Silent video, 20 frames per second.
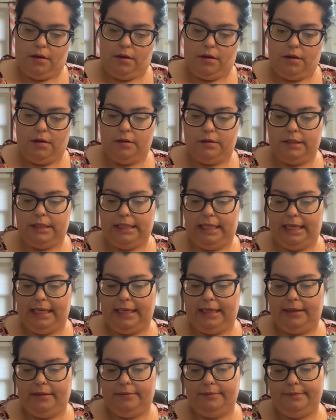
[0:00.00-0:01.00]

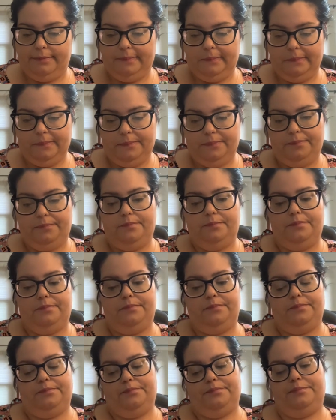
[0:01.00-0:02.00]
sign
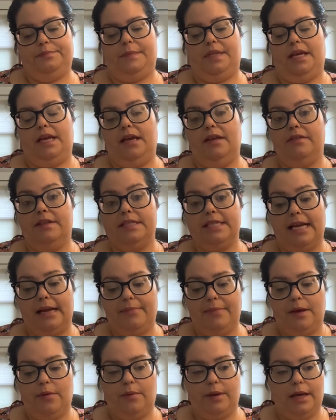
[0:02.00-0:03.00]
and the time
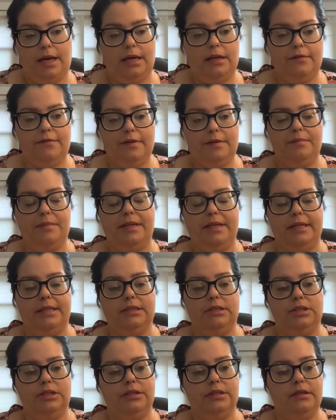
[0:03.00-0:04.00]
that we had
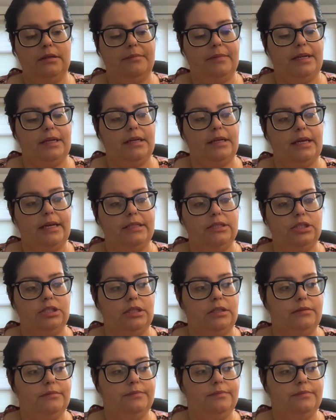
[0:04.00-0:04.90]
administered the medication.